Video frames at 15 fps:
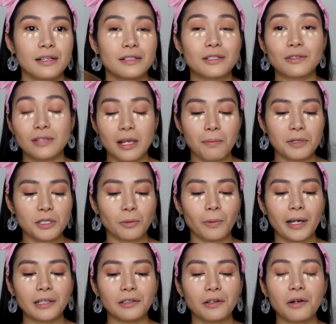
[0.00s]
The same as a
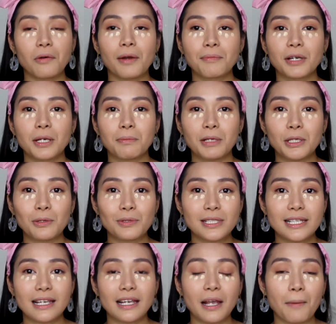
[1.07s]
while ago, I'm going to be
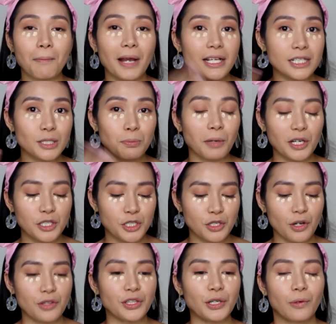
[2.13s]
using my
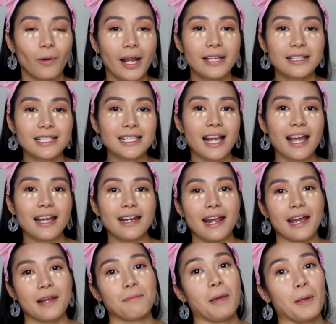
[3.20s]
sponge on the right side
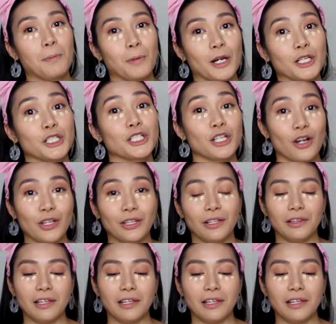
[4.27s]
and my brush on the